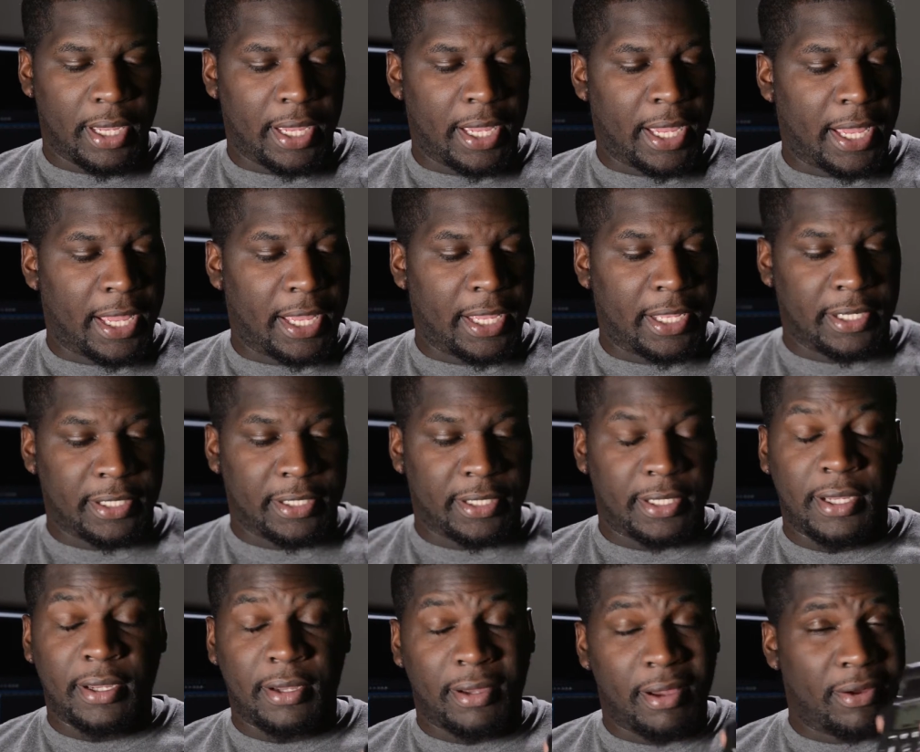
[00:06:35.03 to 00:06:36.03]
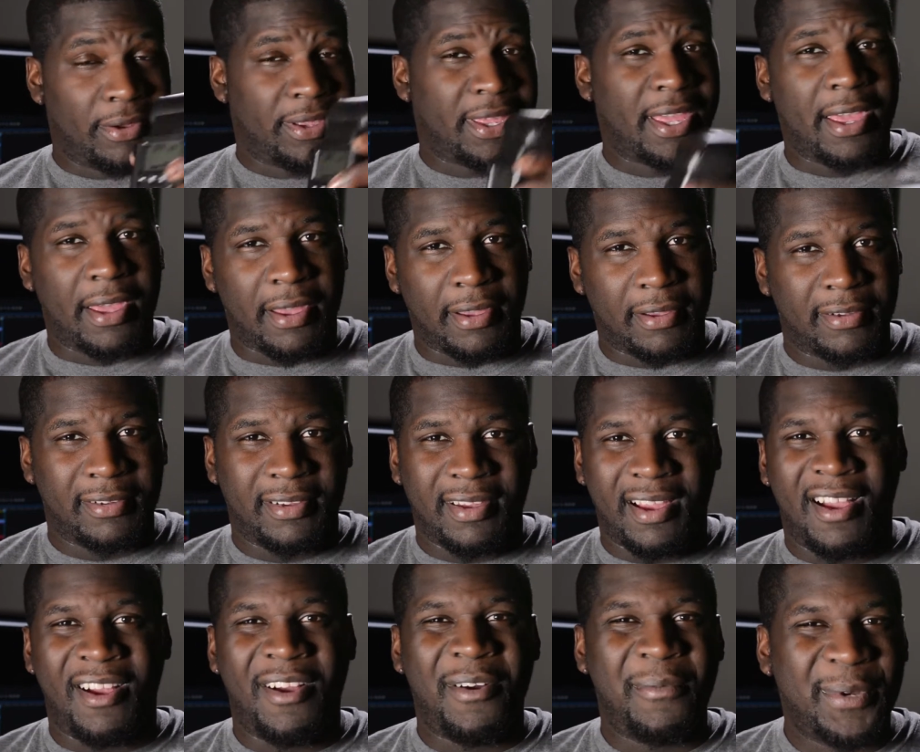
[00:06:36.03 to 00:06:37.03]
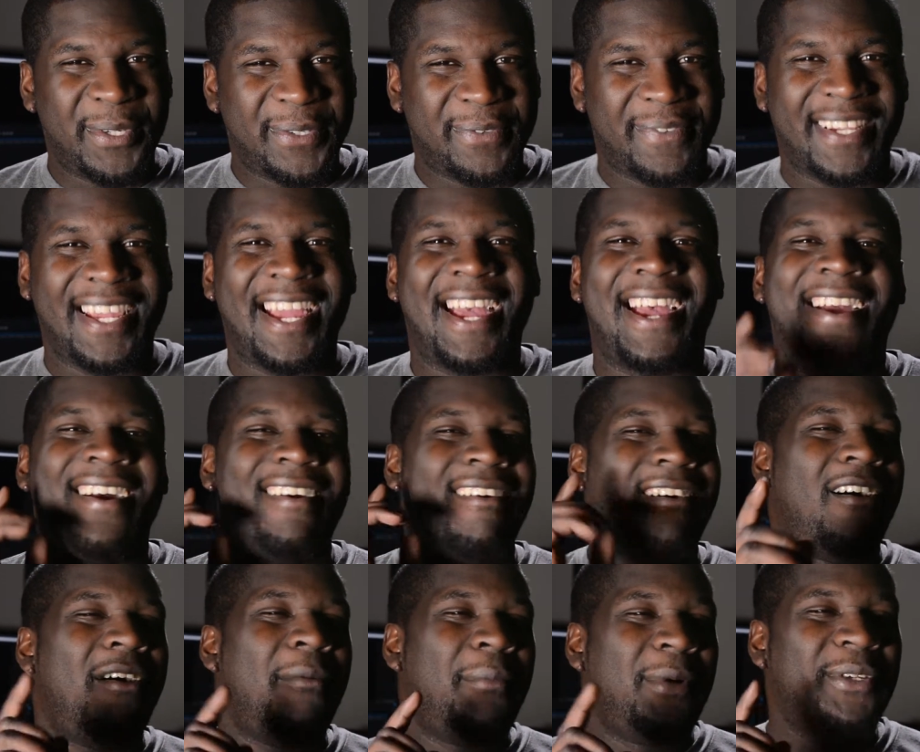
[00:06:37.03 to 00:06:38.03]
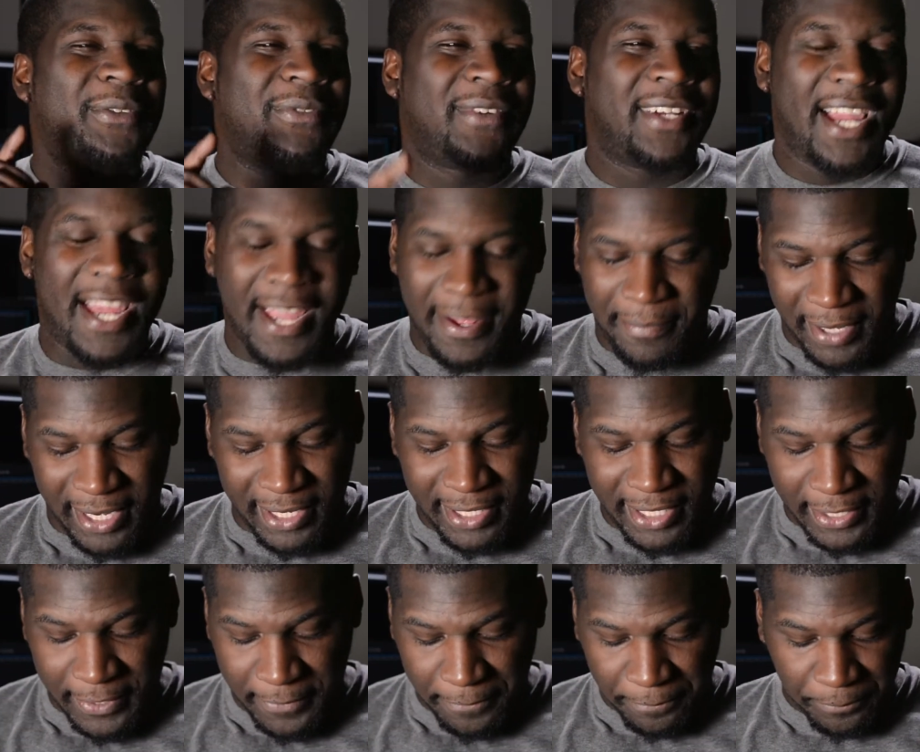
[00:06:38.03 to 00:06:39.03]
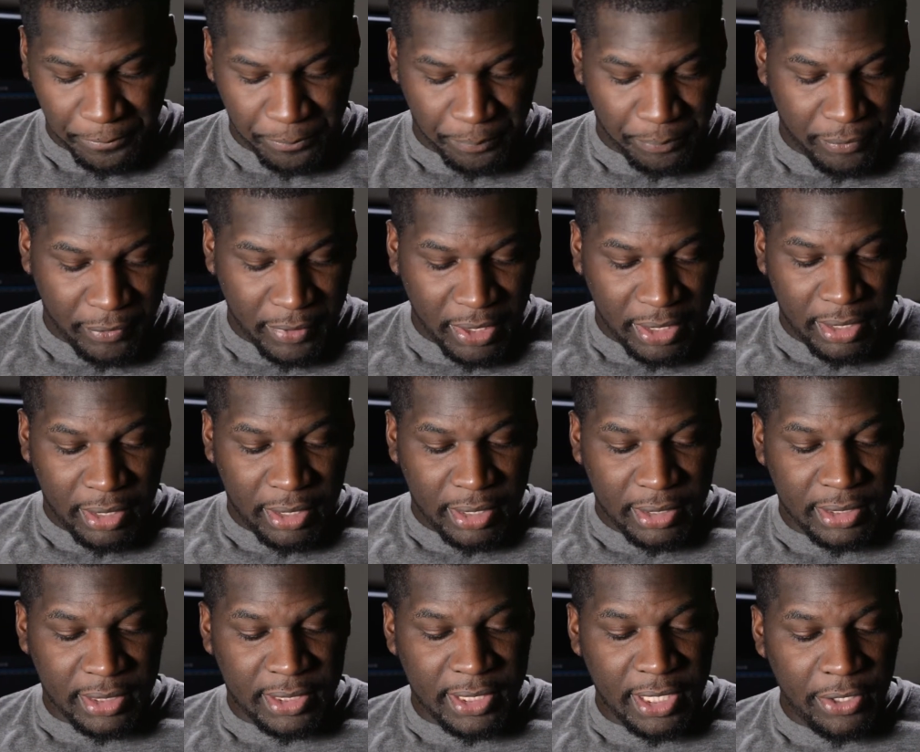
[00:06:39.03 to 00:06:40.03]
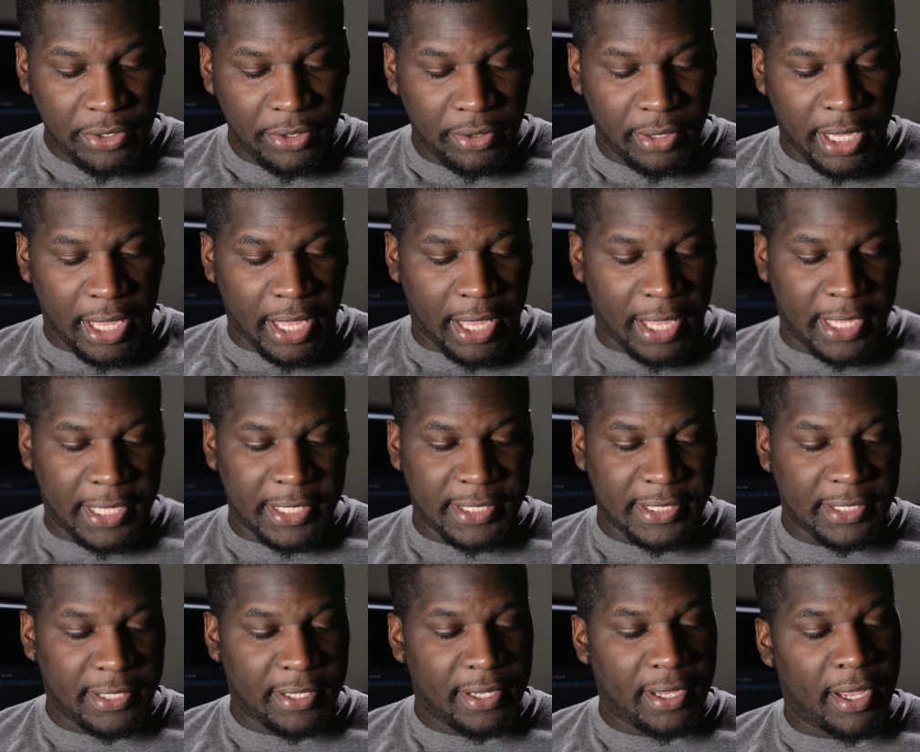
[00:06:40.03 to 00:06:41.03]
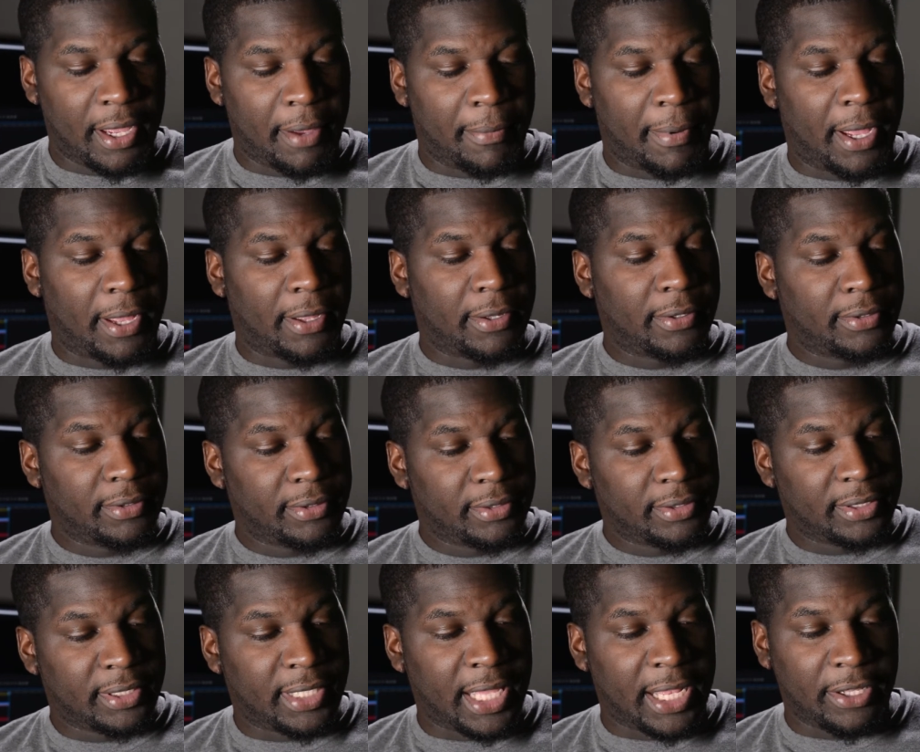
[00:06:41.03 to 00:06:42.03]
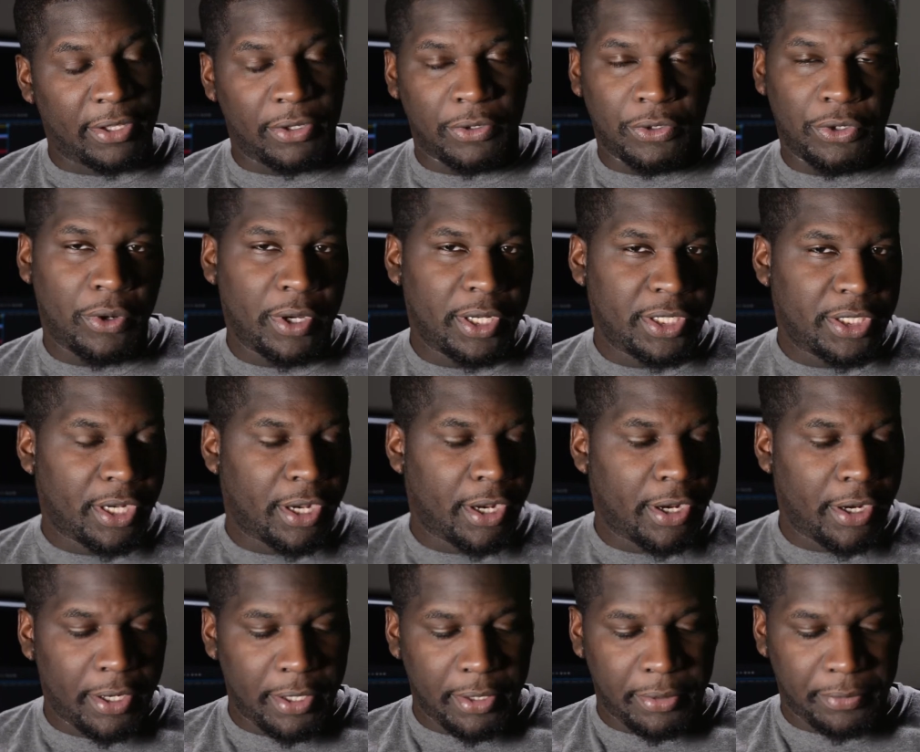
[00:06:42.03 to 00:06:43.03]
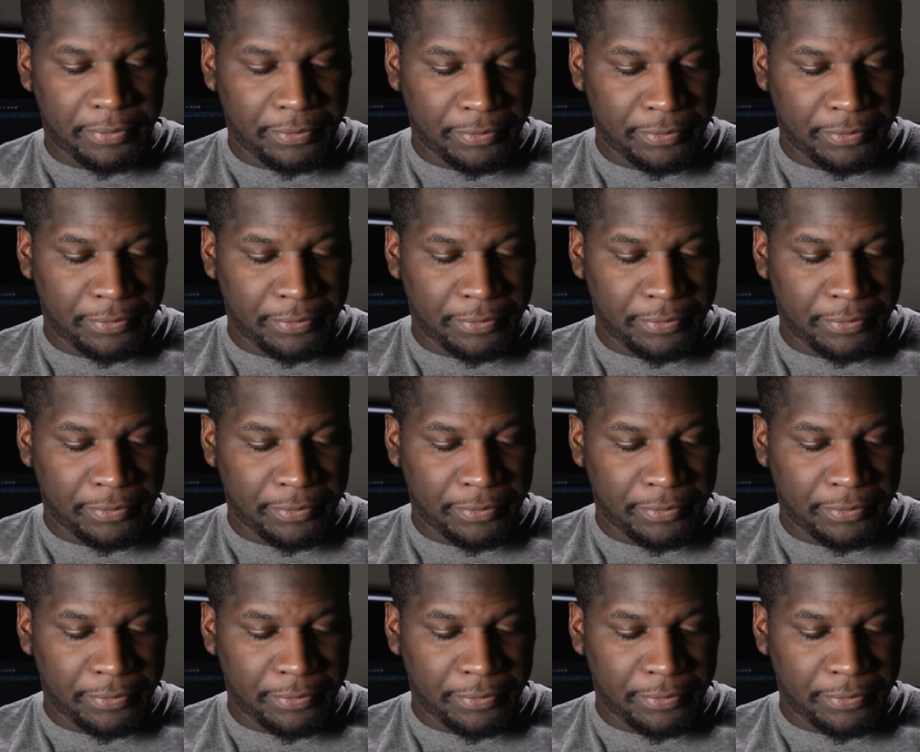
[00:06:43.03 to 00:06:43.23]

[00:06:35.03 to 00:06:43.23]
And oh yeah, I almost forgot, but I didn't, to tell you guys about that little noise you heard.